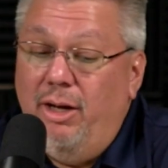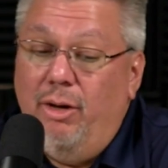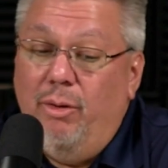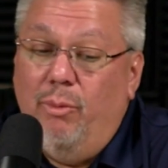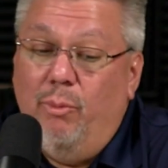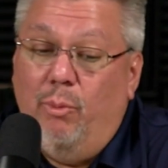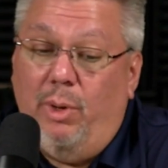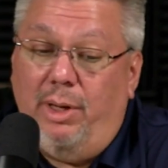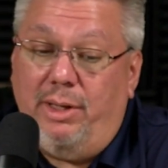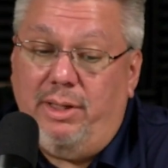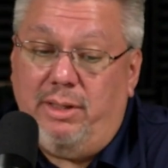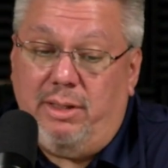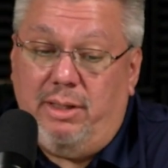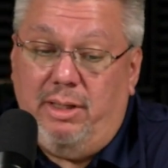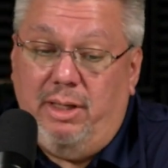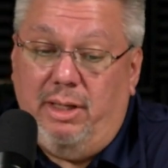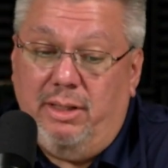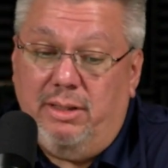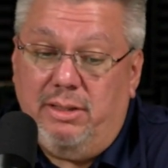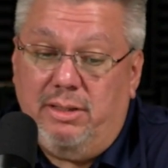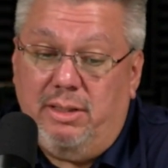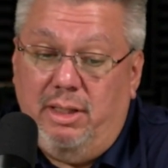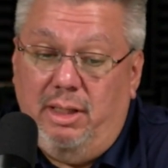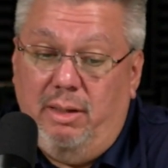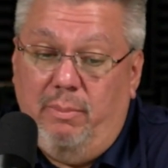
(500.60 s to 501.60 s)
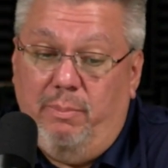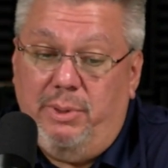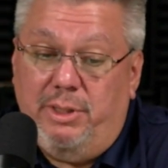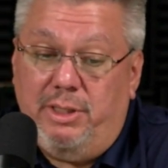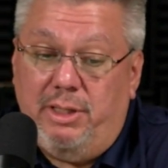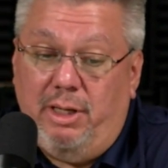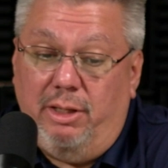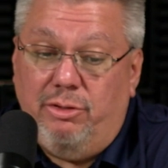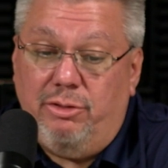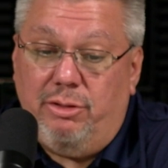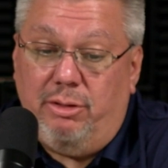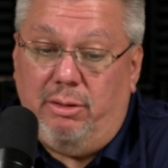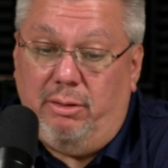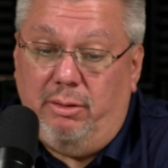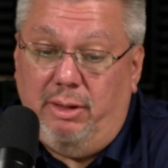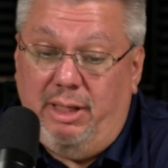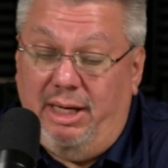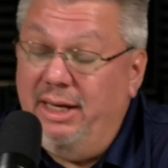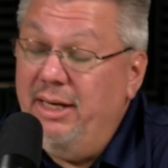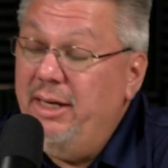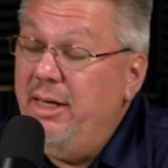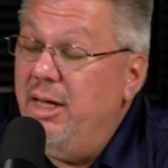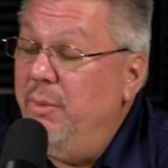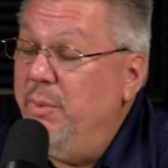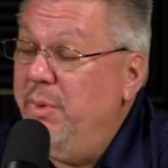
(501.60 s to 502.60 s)
What does the potential
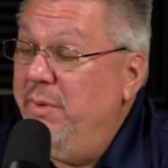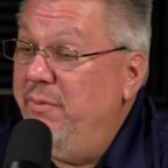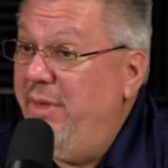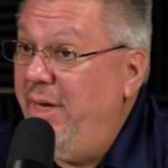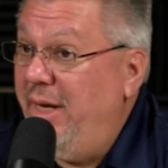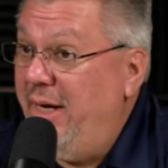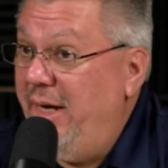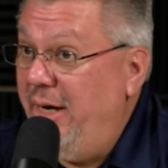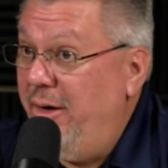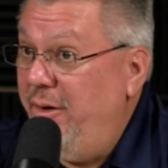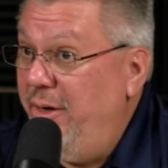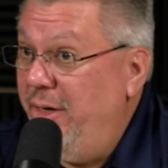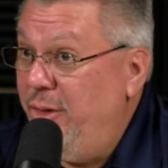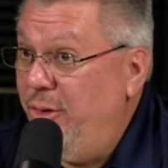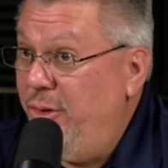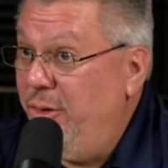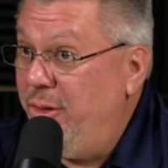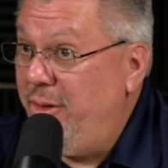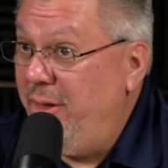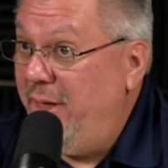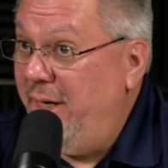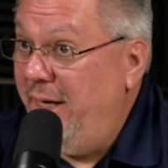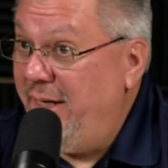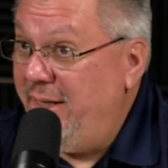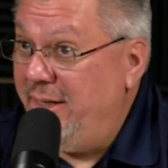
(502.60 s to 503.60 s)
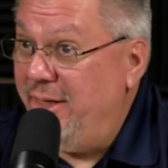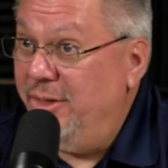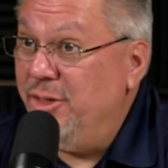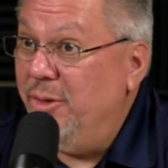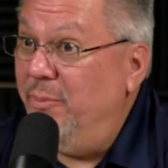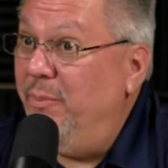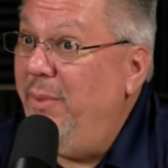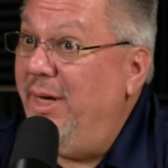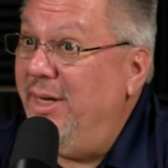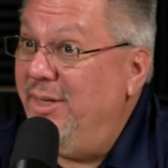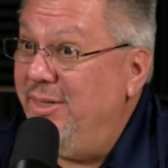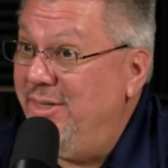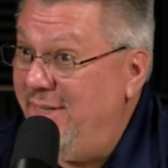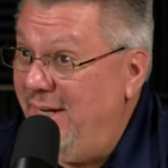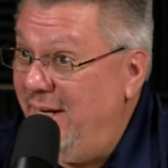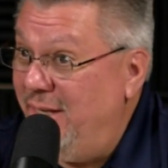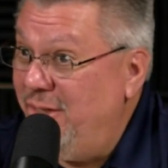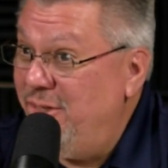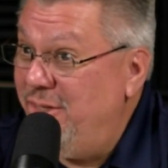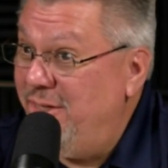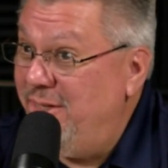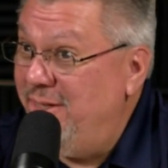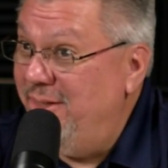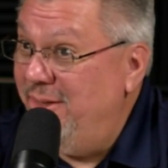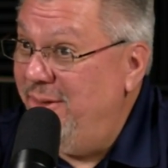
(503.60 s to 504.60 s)
income of that area look like? Does it make sense
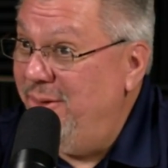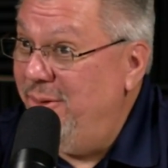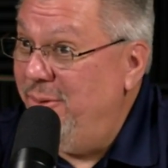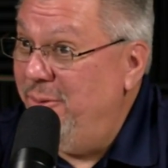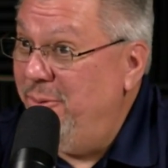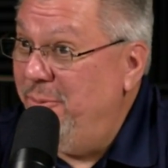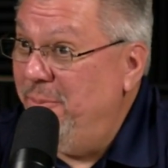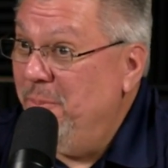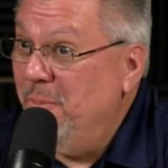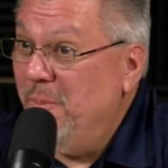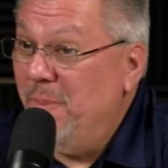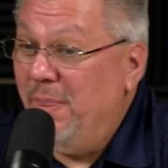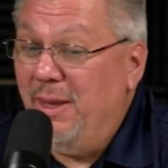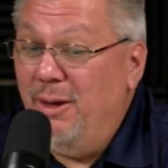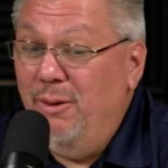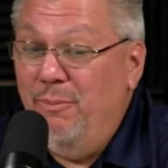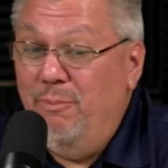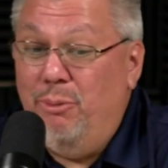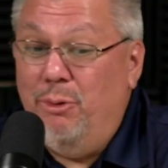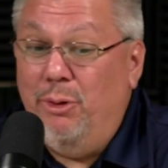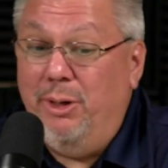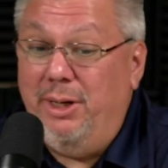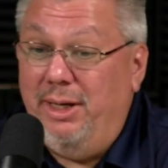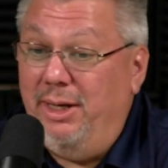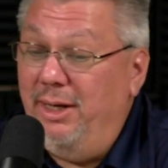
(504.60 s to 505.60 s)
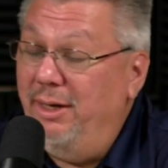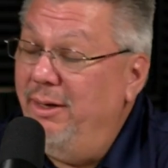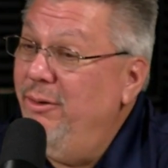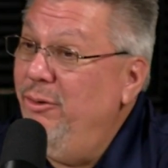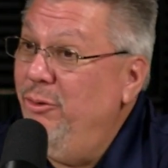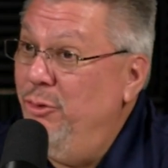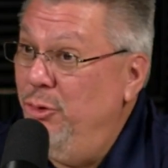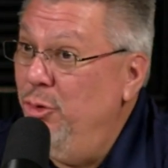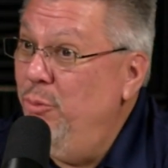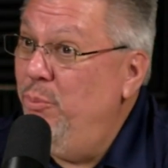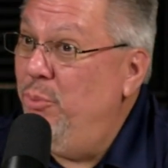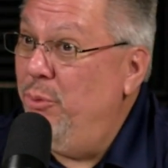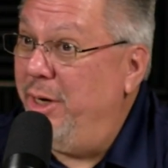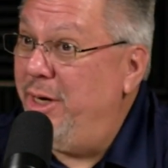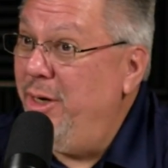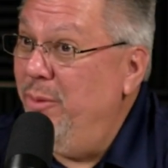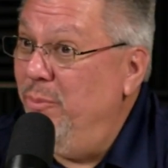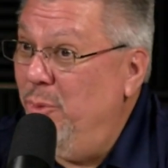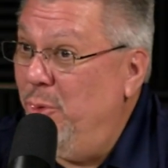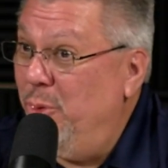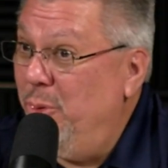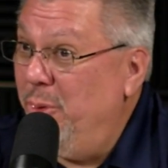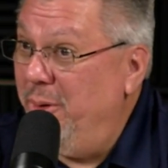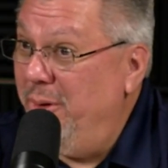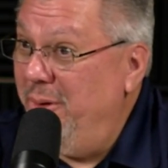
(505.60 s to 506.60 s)
to put in new brick and
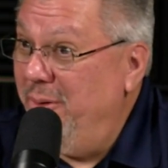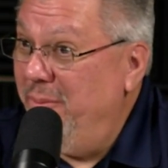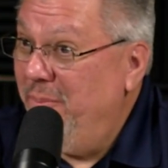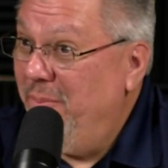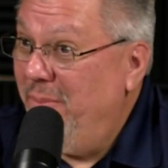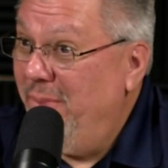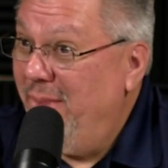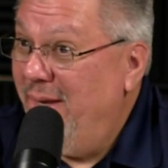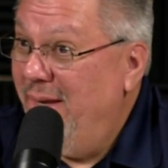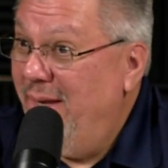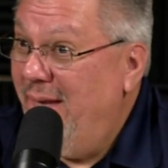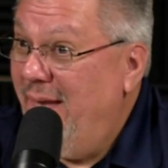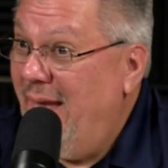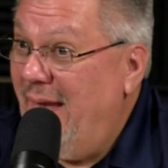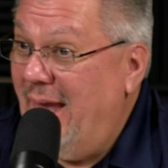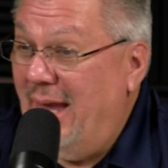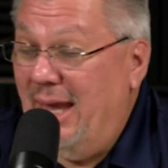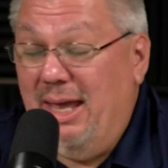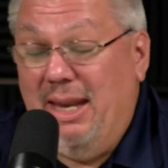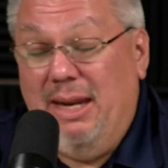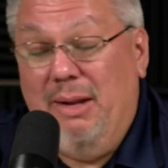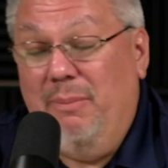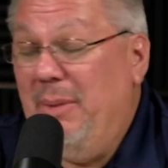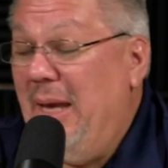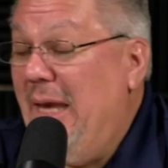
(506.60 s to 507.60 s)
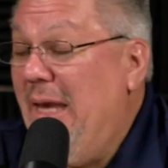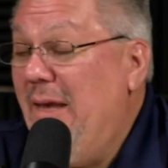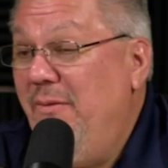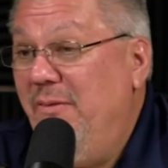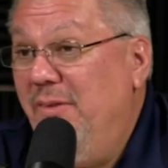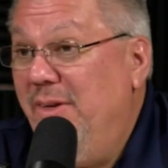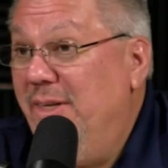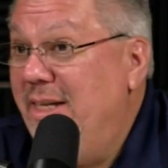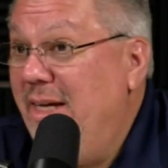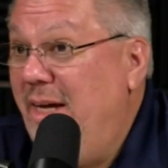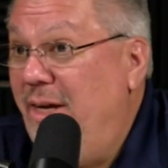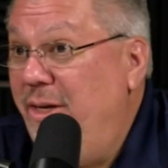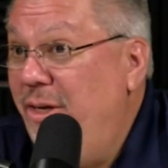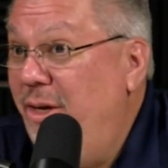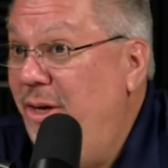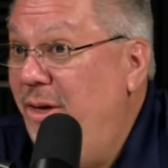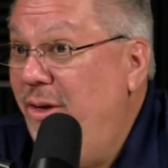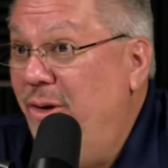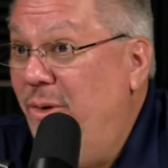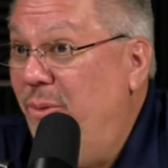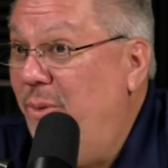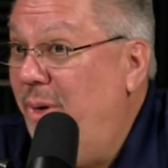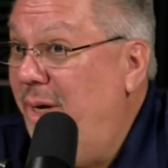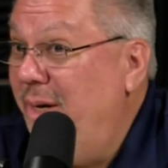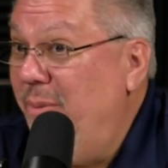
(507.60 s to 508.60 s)
mortar? And it may even tell you,
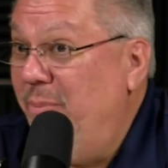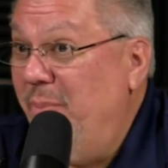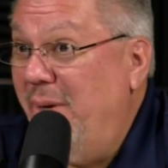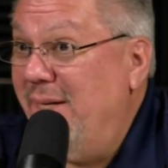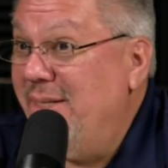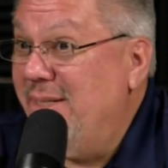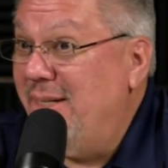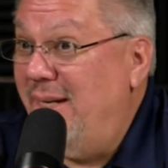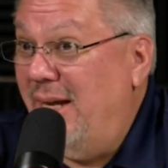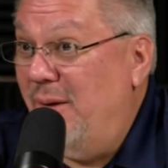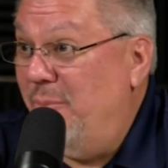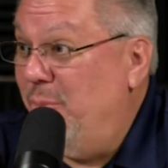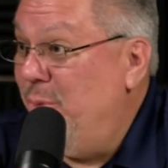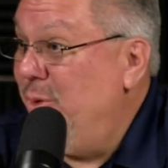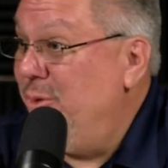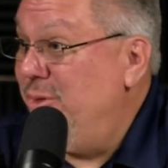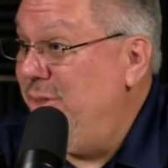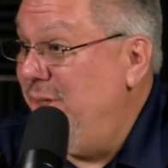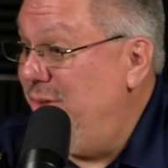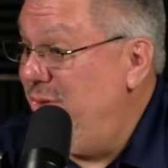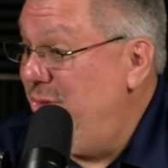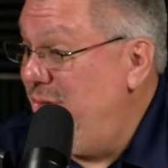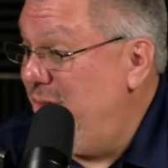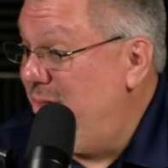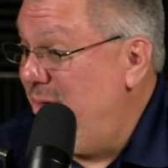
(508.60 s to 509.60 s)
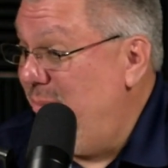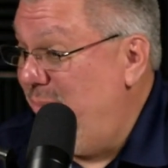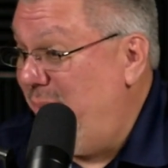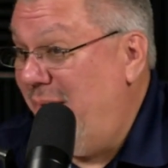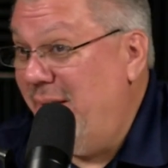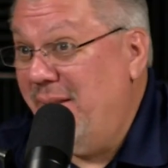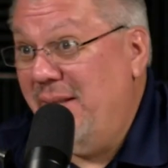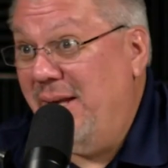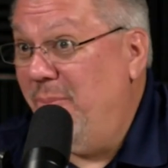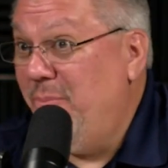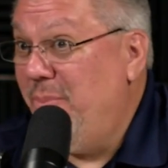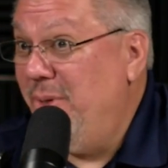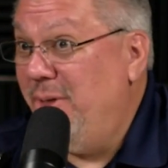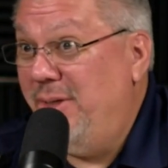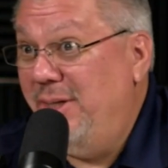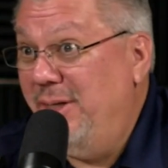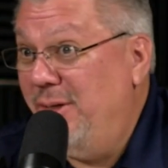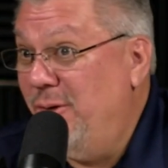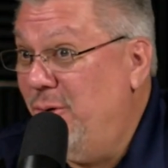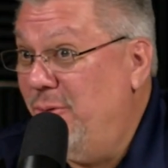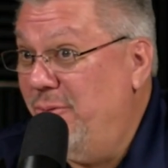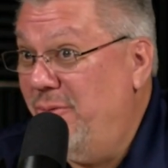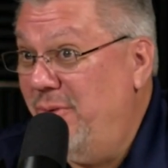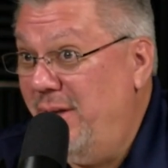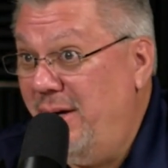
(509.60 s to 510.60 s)
it makes a lot more sense just to buy that building
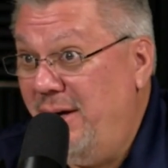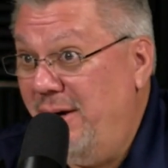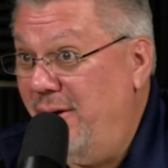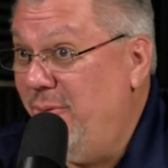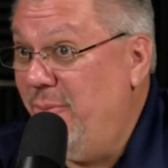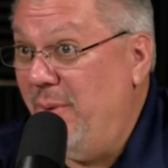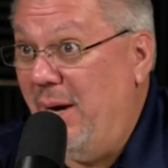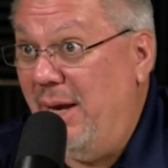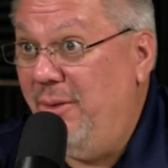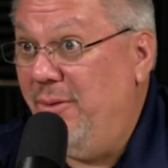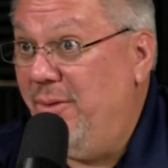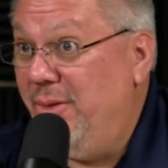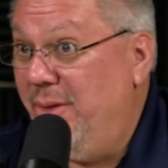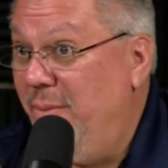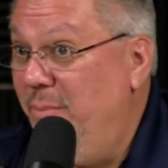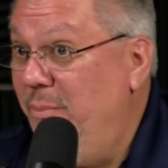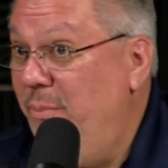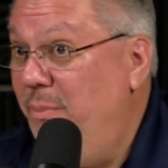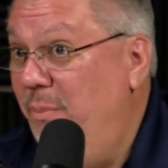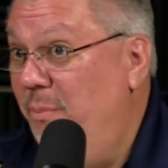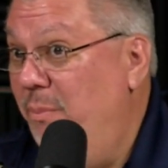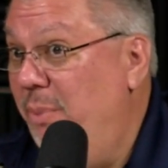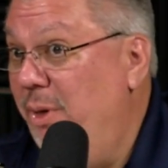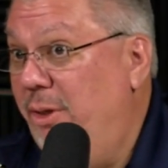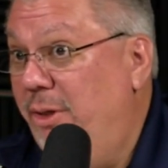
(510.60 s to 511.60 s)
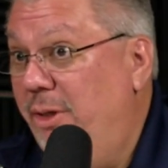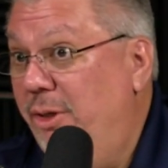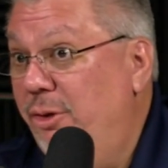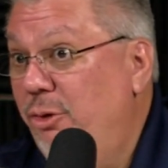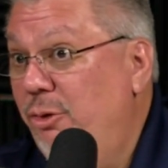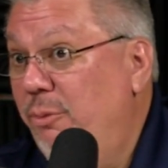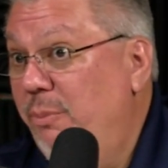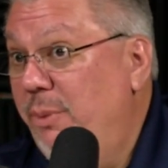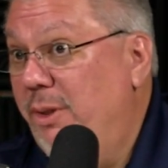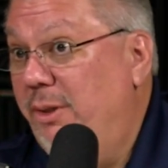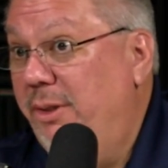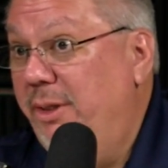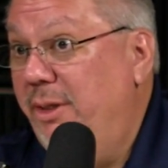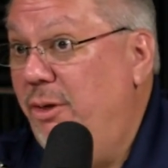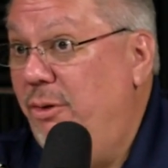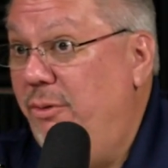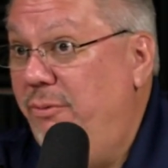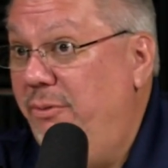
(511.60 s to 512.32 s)
over there rather than build a new building over